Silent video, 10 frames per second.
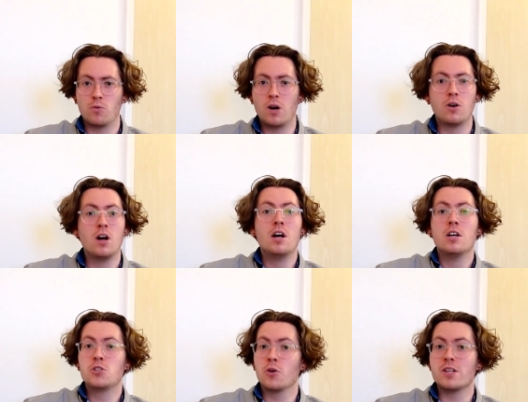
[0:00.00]
Well,
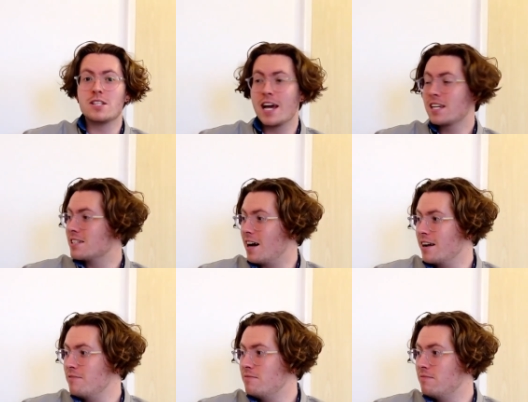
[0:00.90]
join us next
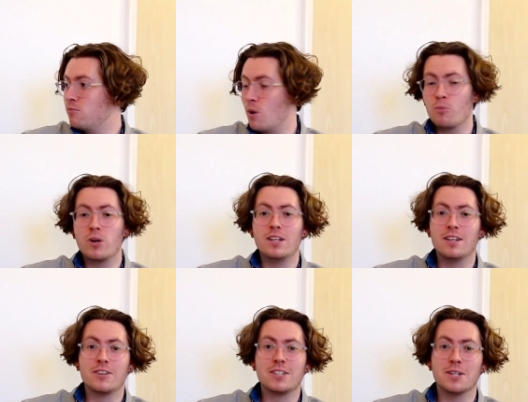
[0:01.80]
time when we
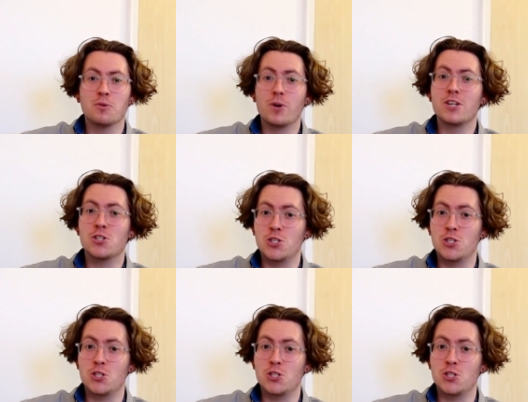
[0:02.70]
look at which